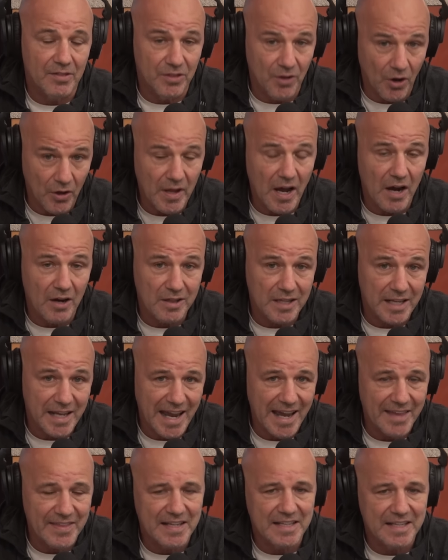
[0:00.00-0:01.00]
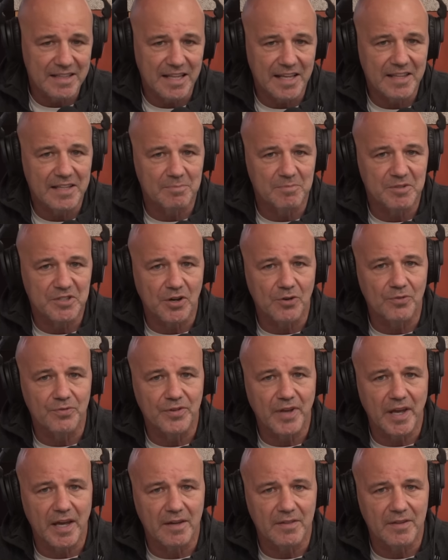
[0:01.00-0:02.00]
not only had he let himself
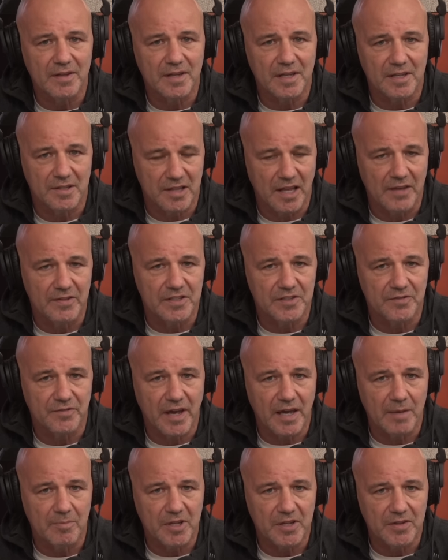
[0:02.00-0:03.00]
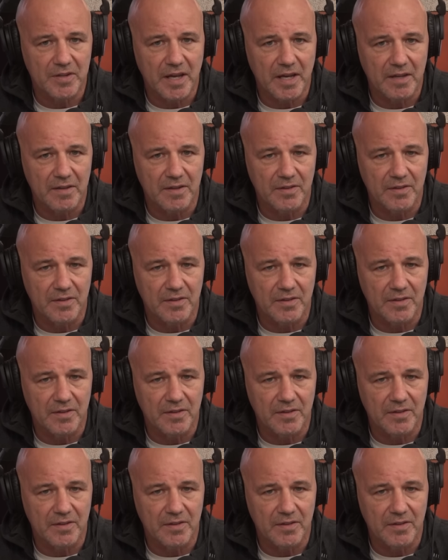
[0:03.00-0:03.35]
down, he'd let his family down.